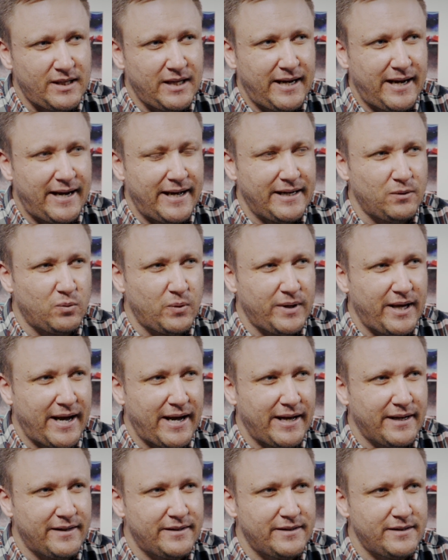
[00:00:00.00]
And we
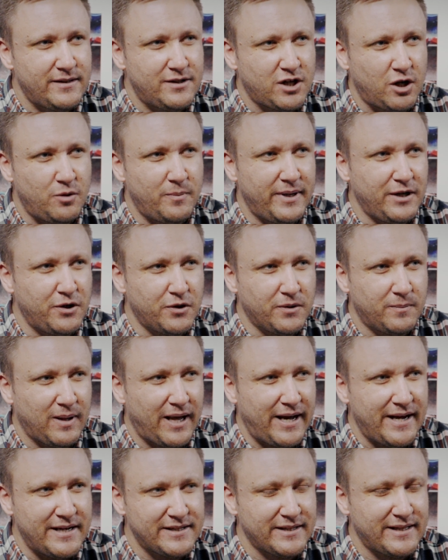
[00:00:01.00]
had so many good
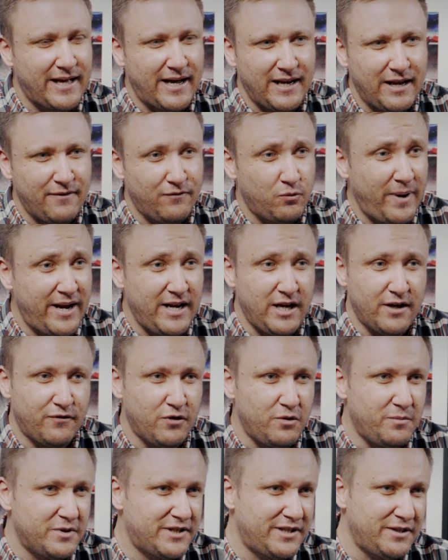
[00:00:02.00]
players at that level, many of
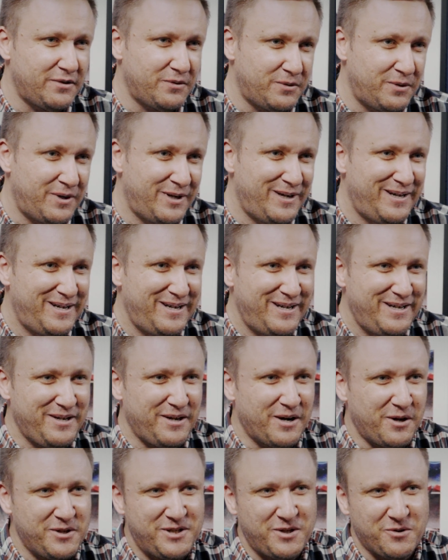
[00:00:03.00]
whom are still
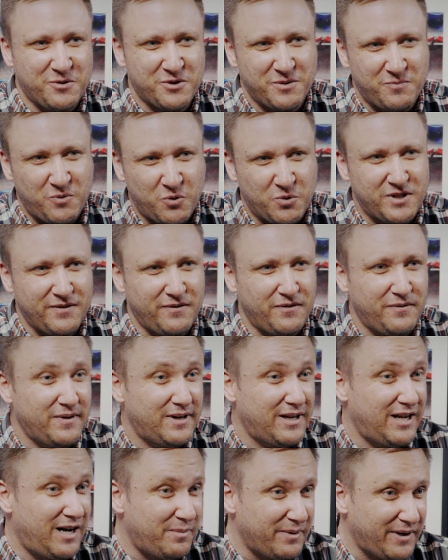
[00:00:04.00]
supportive of the
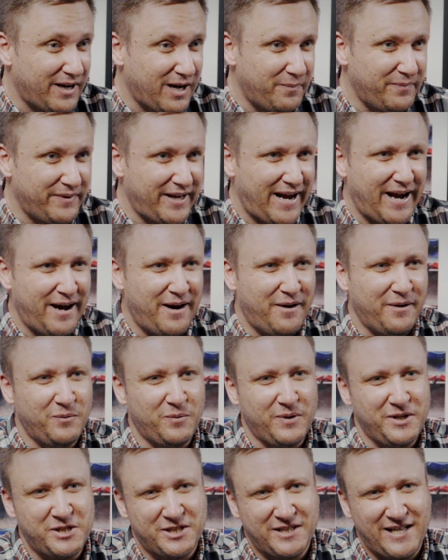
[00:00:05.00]
club and come down.
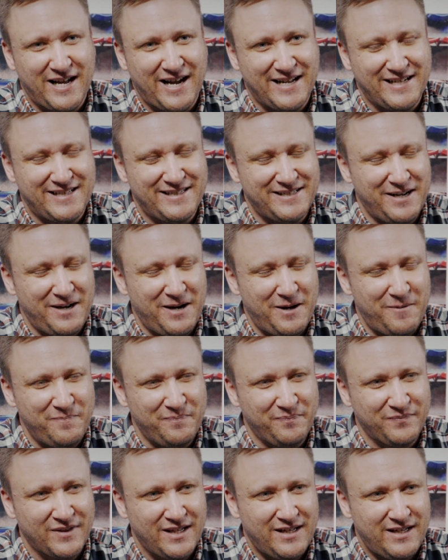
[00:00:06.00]
We just had
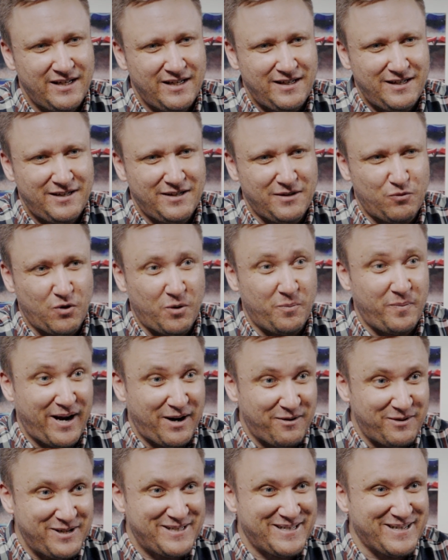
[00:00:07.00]
Rob
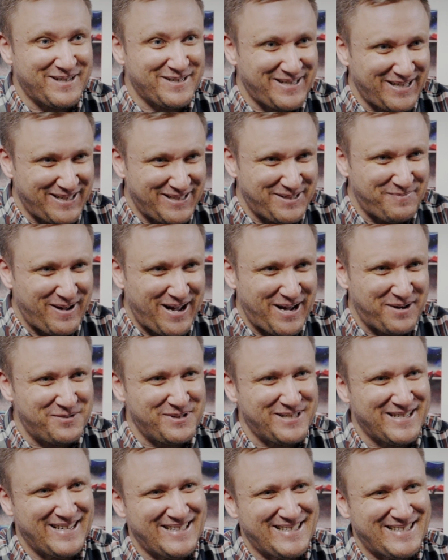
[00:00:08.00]
Parris, our centre-back,
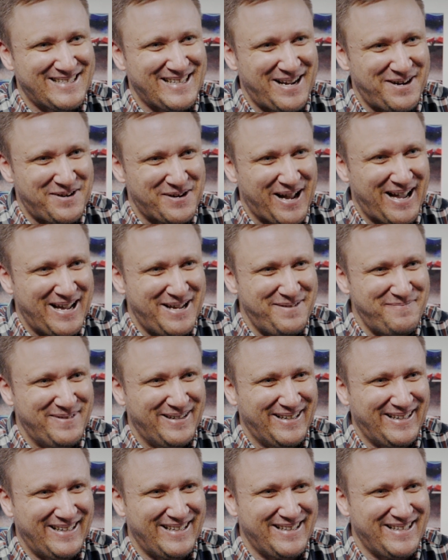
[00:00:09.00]
was at the Slough
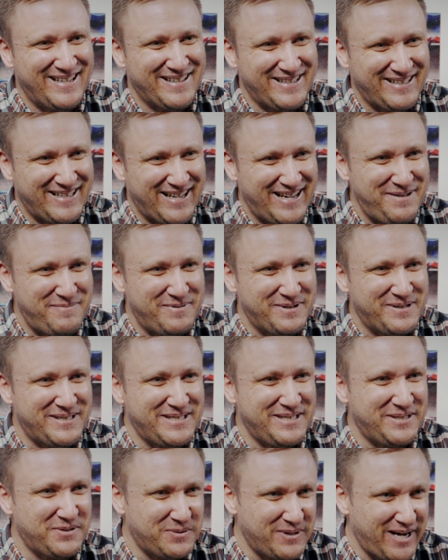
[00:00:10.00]
game the other day because
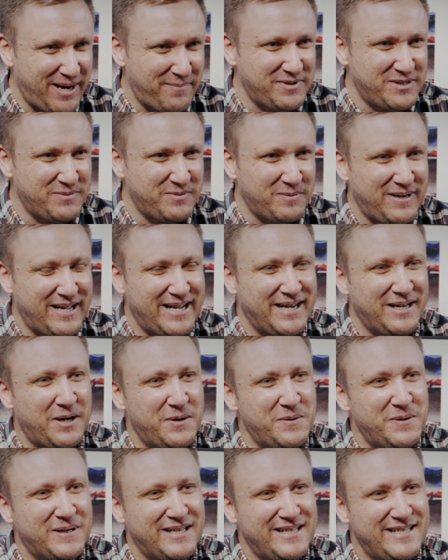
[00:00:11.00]
he saw Hampton were playing
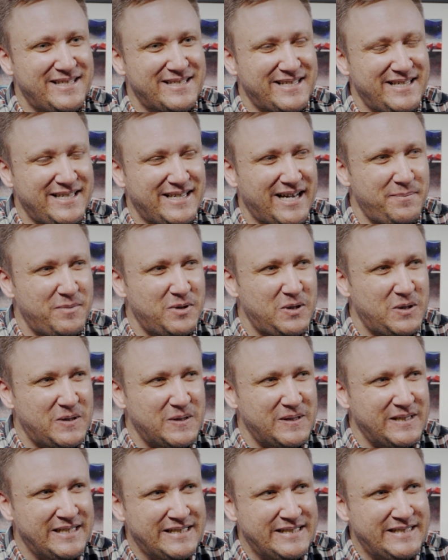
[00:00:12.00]
locally, so he came
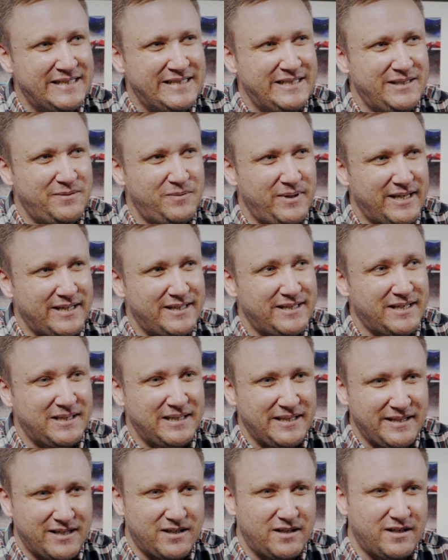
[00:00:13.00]
along. We had
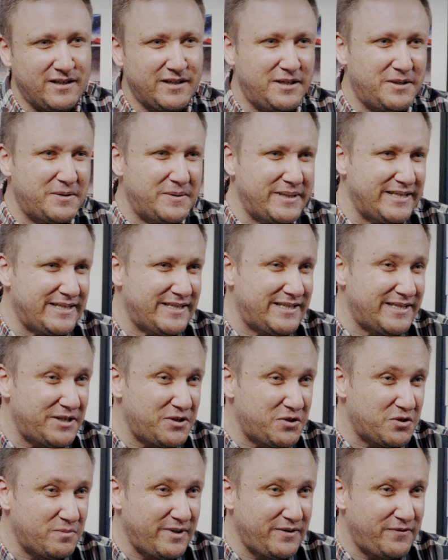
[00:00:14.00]
Dudley Gardner in
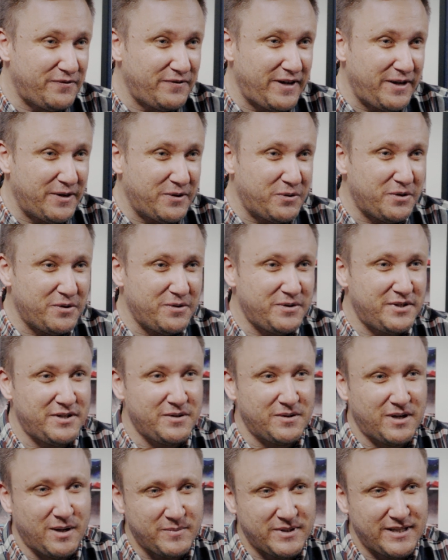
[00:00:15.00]
central midfield, who
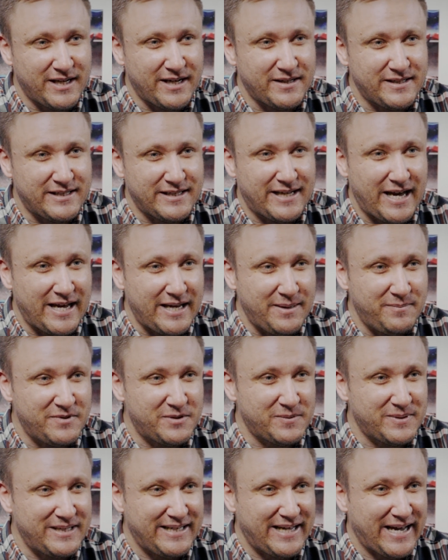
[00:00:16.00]
still comes down to
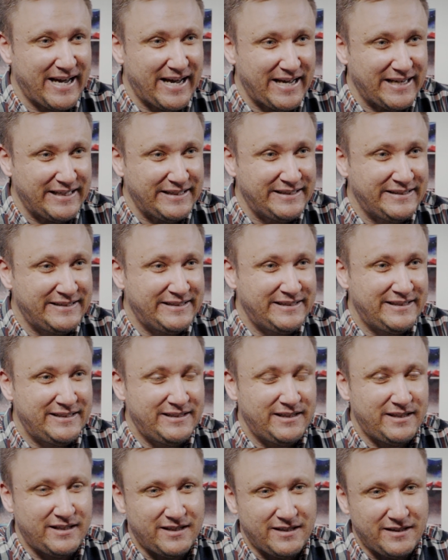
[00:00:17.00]
games when he can.
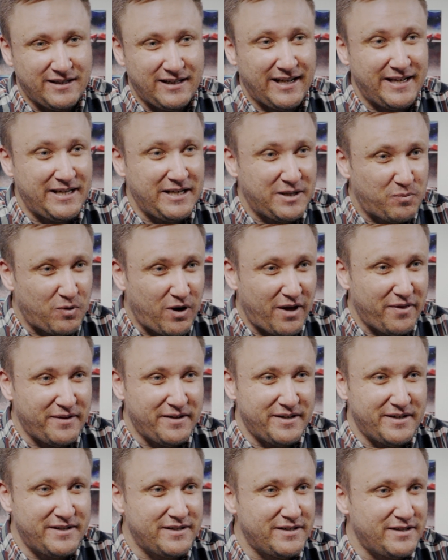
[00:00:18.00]
The Lake
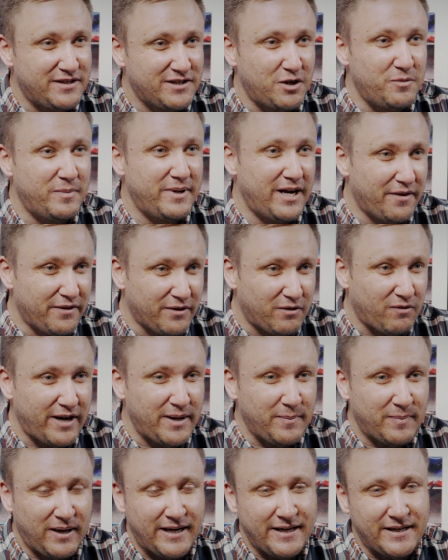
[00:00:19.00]
brothers and so many other
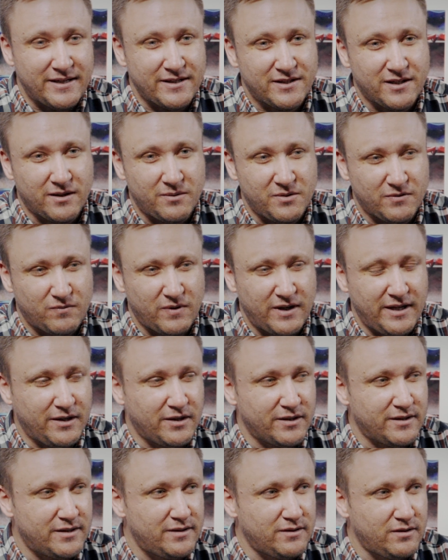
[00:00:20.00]
great players. So it was really
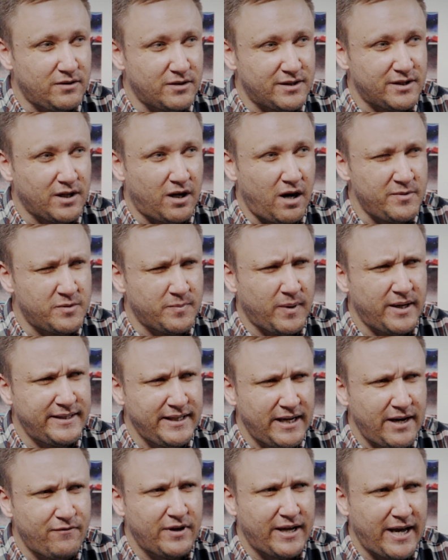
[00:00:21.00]
good times. But I
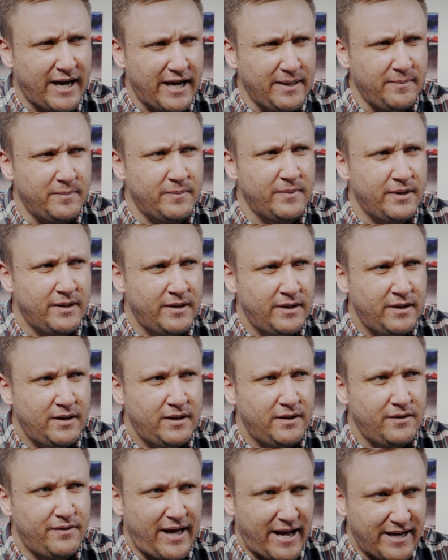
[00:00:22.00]
did every game
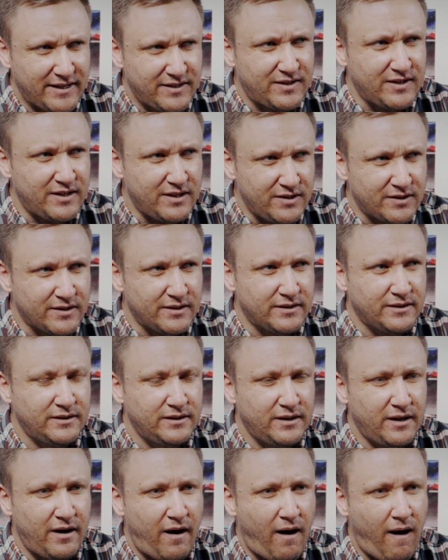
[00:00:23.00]
that season,
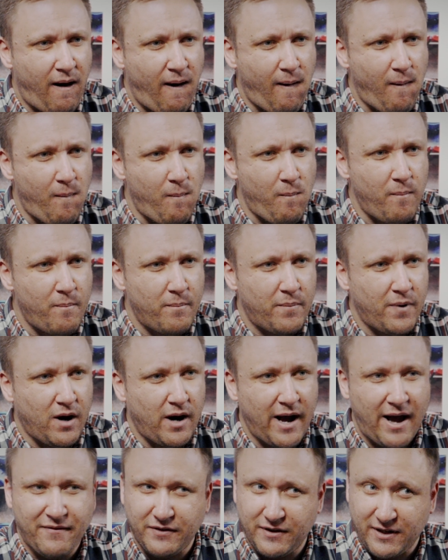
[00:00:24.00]
but
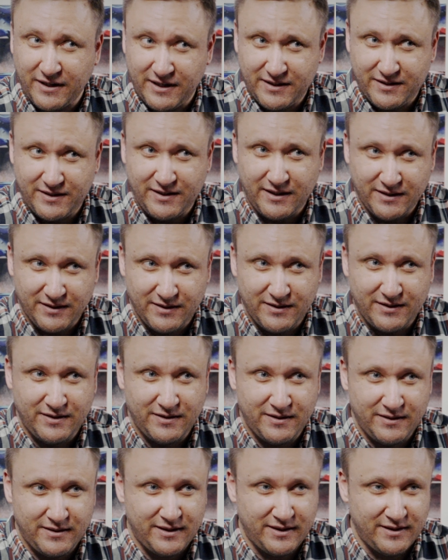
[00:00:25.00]
I haven't done it
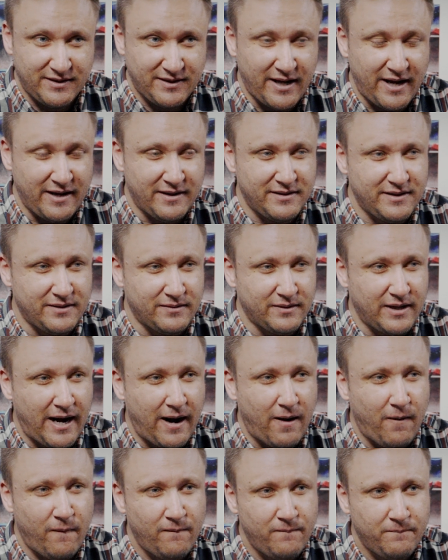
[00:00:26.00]
since then until
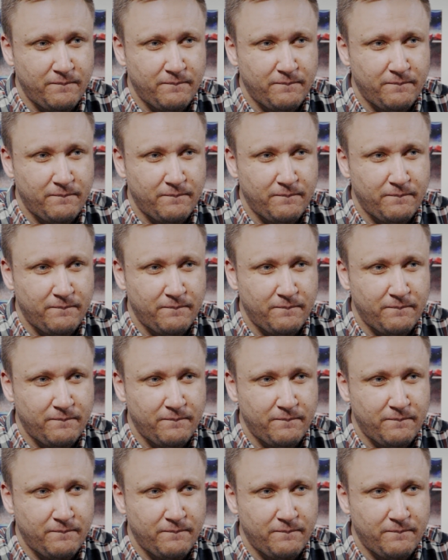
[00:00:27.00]
now.